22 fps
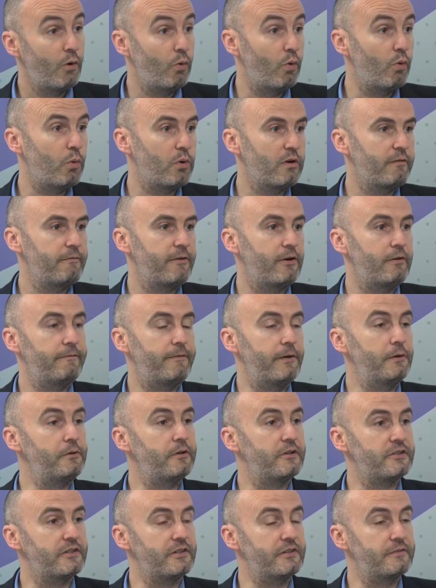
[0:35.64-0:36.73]
Well, one of our
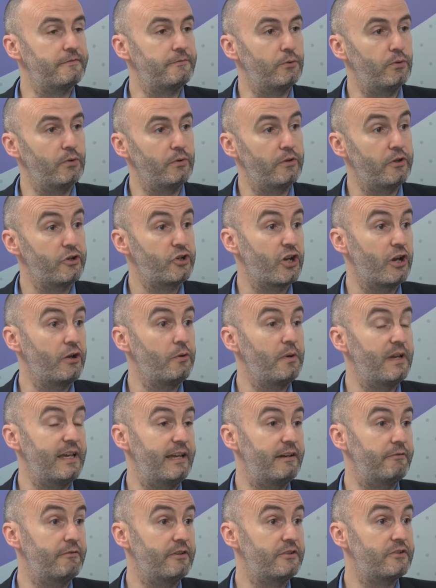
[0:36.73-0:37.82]
focuses for the show
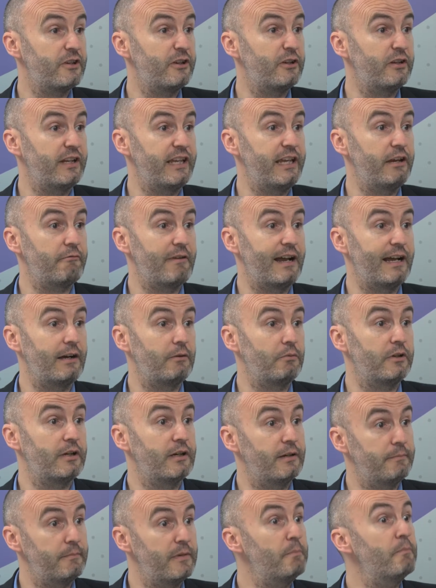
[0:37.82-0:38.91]
here is certainly around
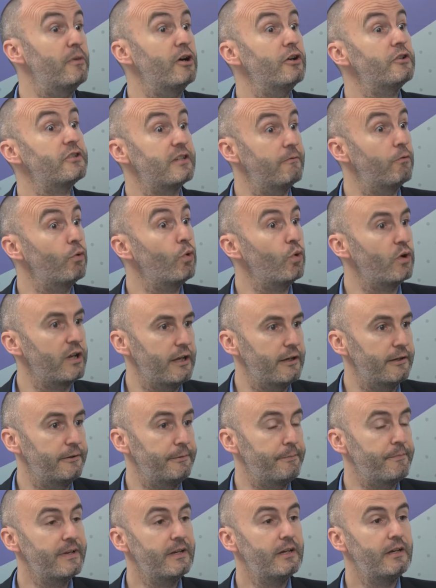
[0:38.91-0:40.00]
immersive
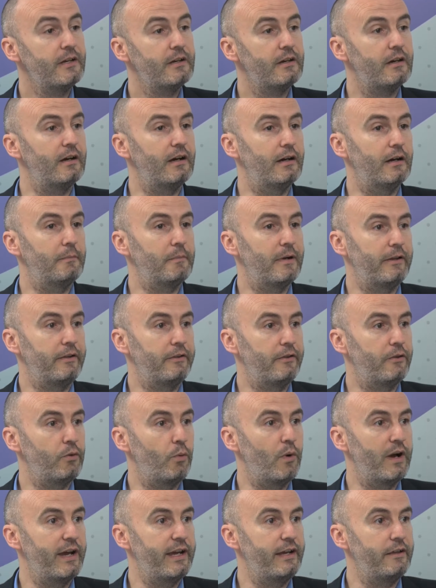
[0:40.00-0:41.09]
audio and
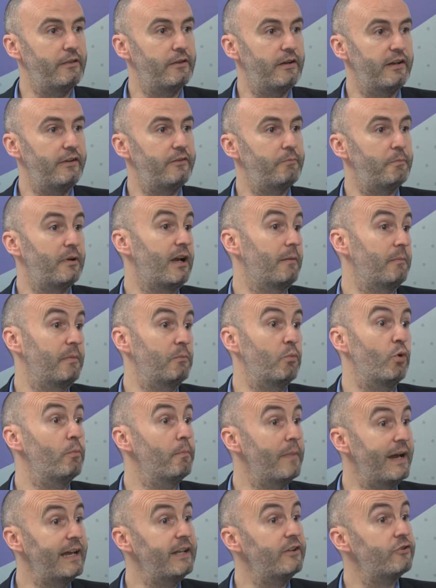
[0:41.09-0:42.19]
the way that it's becoming
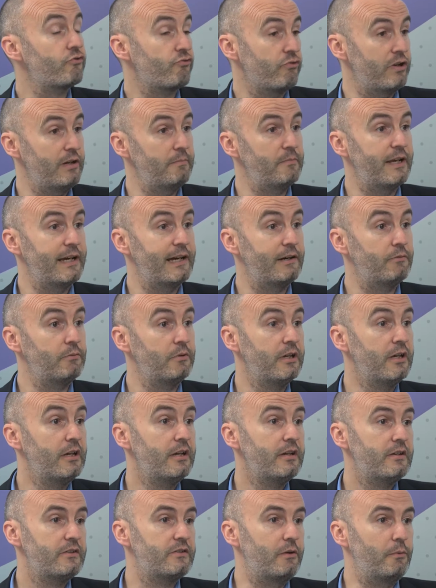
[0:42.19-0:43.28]
more mainstream now.
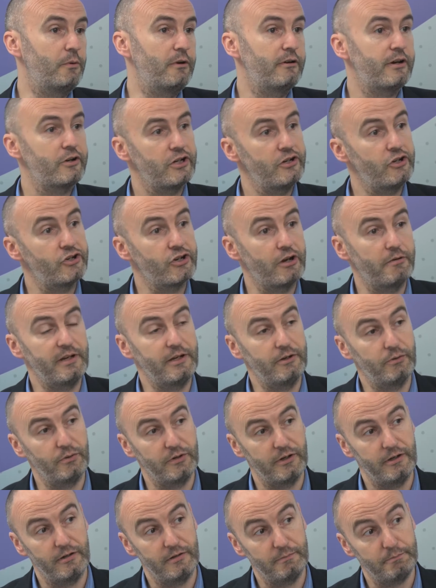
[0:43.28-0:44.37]
So we're actually showing
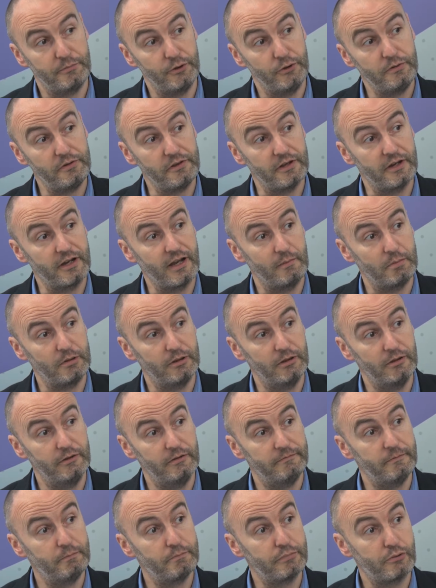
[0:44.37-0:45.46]
on our booth a couple
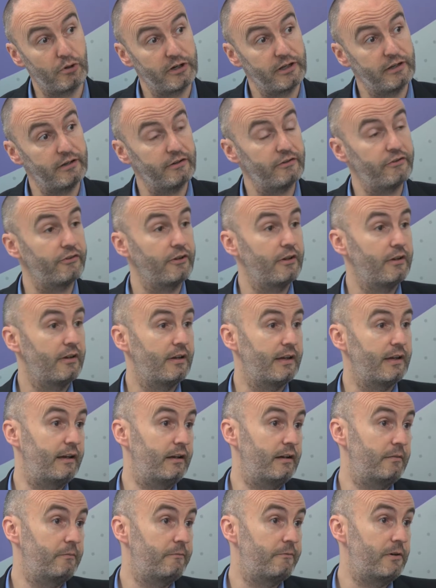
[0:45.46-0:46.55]
of products
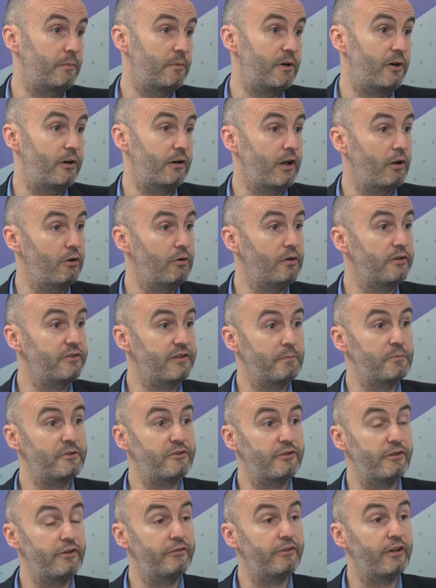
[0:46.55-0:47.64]
from our
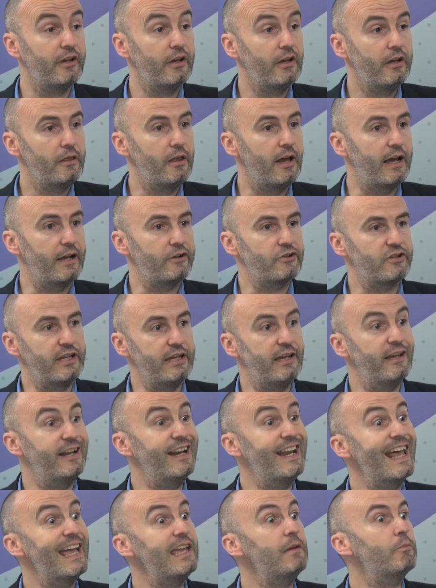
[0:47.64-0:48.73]
co-exhibitors that actually
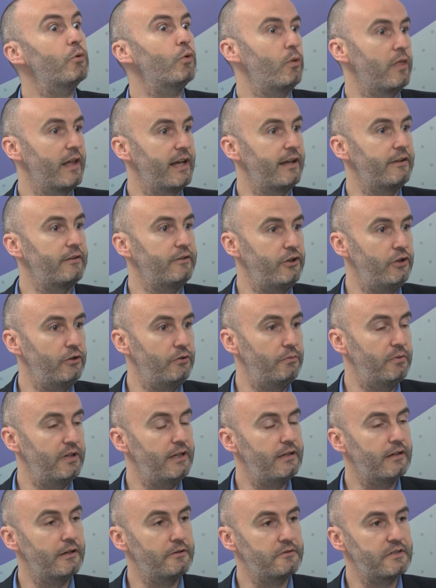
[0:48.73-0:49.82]
enable that new
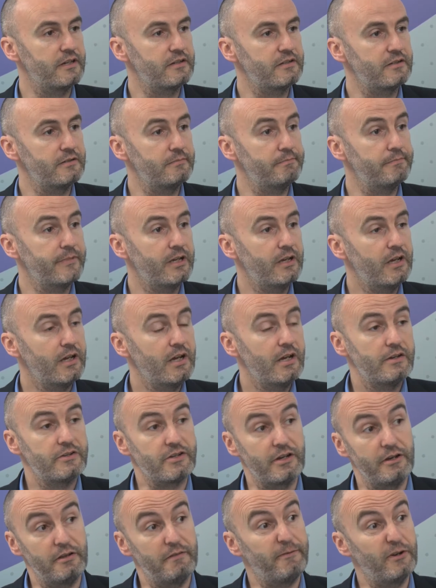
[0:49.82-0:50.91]
ecosystem.
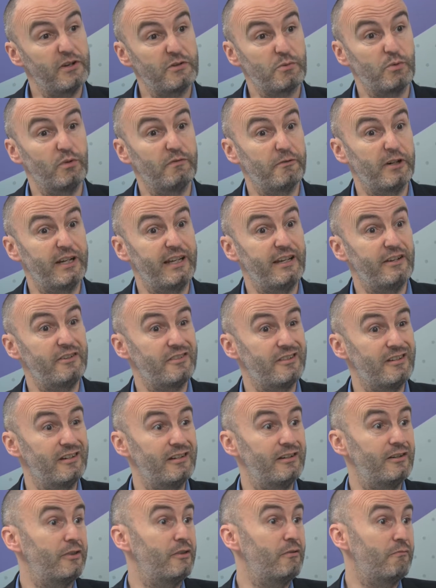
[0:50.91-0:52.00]
So the first one really is
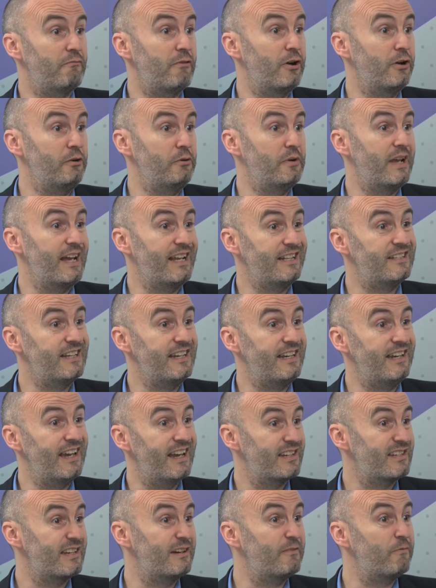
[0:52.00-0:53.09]
the Rode
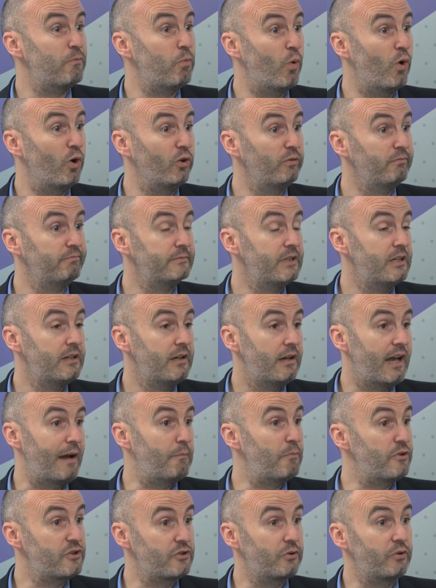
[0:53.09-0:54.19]
NT-SF1
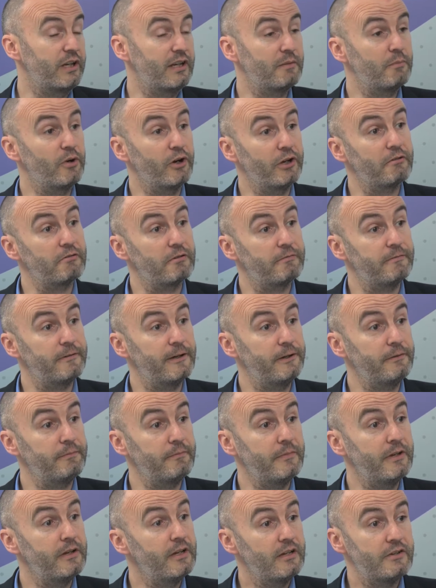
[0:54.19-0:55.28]
ambisonic microphone.